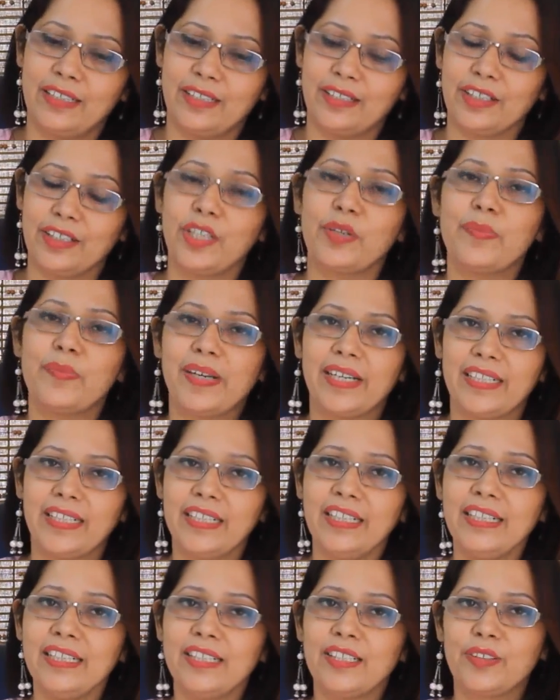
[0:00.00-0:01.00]

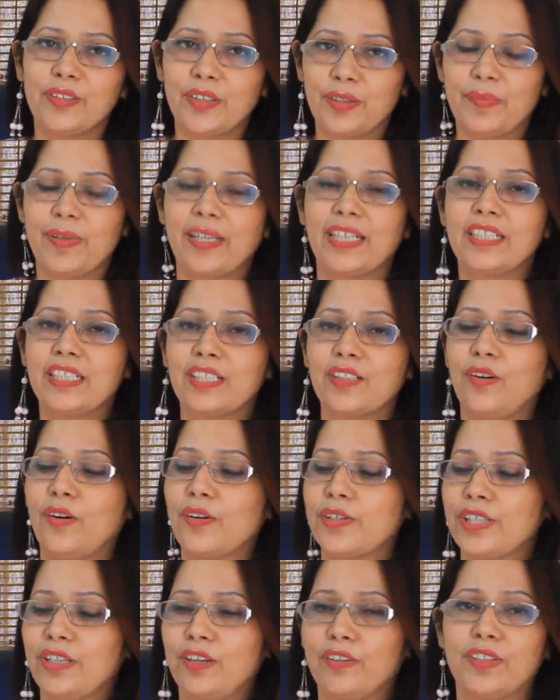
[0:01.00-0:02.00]
recommended. You can make a
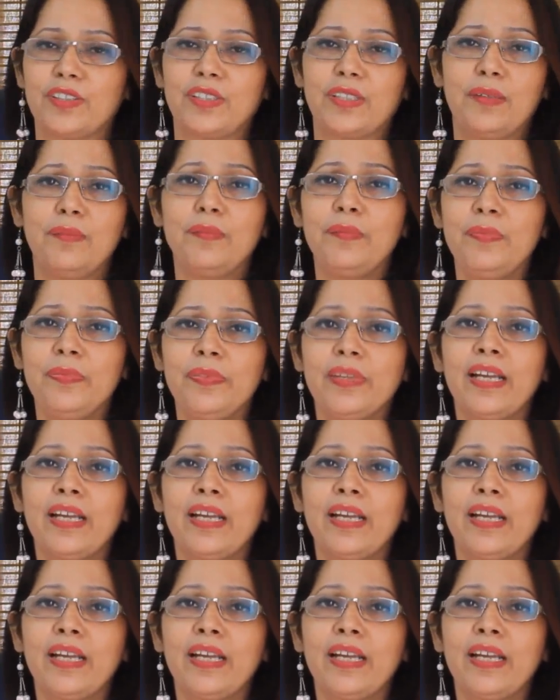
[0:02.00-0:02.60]
decoction out of them.